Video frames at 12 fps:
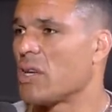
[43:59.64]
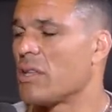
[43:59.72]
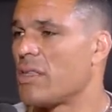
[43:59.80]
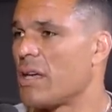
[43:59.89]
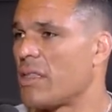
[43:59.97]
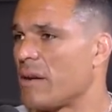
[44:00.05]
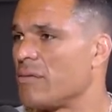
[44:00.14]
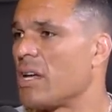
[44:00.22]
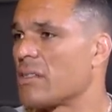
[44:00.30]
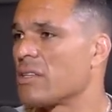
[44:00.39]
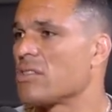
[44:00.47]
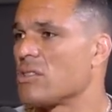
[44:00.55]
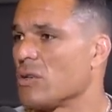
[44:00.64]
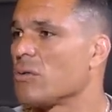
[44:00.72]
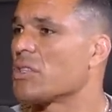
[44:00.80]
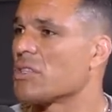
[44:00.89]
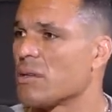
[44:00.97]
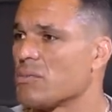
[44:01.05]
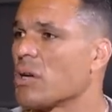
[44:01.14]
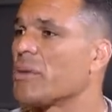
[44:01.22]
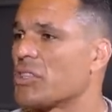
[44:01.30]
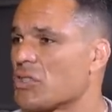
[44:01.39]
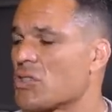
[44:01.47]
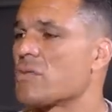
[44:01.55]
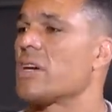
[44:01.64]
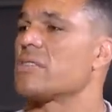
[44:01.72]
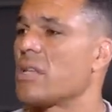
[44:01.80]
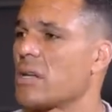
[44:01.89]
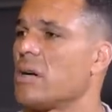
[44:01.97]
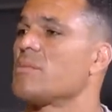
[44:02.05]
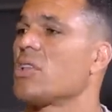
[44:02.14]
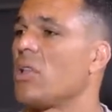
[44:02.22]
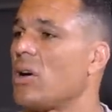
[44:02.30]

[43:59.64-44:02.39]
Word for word: I'm t they, they have nothing to do with this. I'm talking about the stress that comes